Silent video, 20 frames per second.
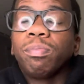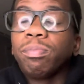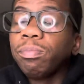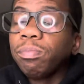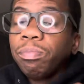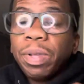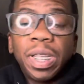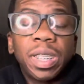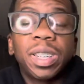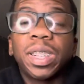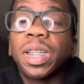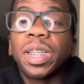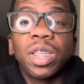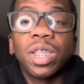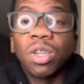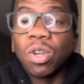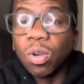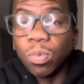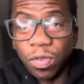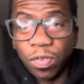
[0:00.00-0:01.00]
basically
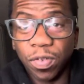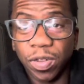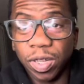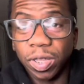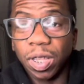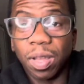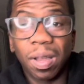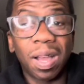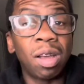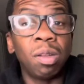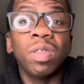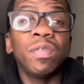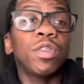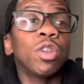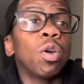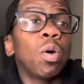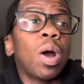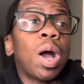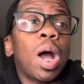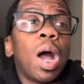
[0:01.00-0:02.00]
you're gonna be fucked up. I don't even
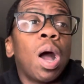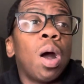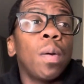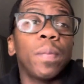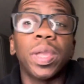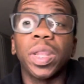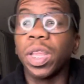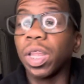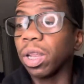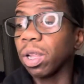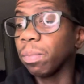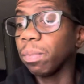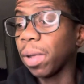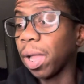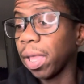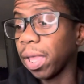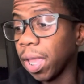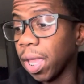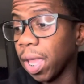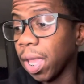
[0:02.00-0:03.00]
know how many of them
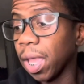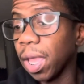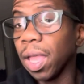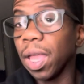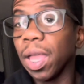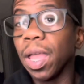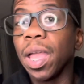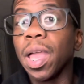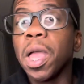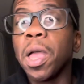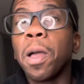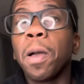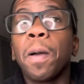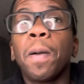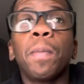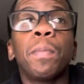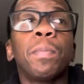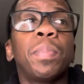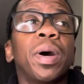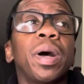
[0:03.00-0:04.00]
I had,
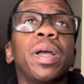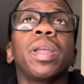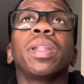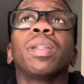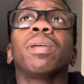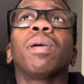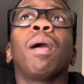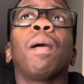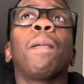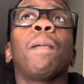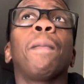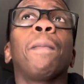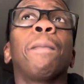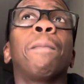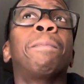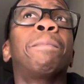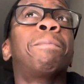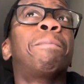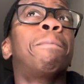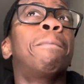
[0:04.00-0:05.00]
but
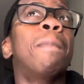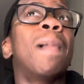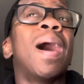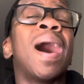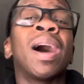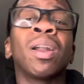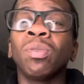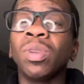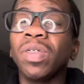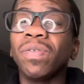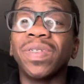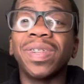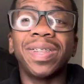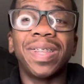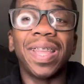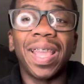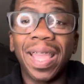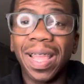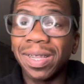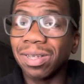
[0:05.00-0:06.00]
I don't even
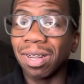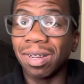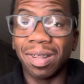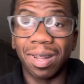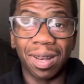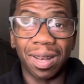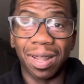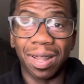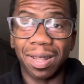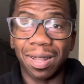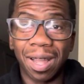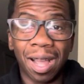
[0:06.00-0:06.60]
dance or none of that.